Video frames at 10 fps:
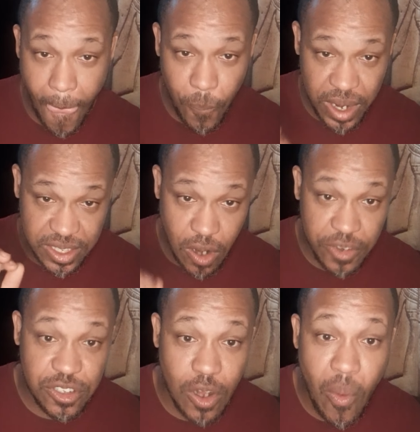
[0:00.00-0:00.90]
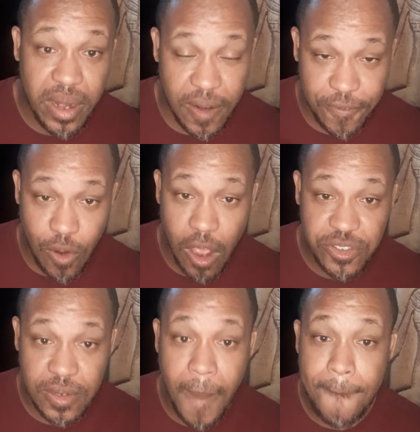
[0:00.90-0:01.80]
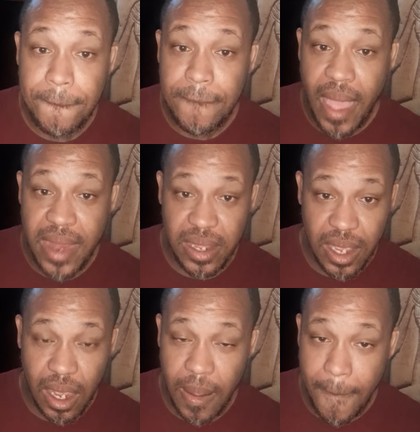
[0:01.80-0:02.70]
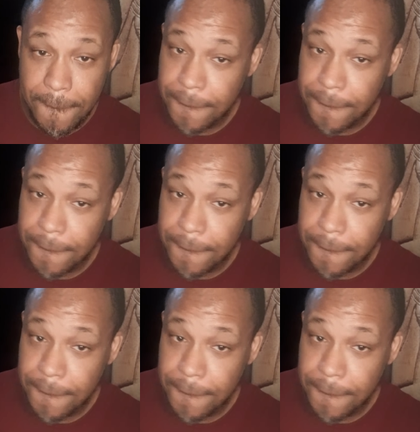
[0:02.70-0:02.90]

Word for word: when it starts snowing and the frost and the um,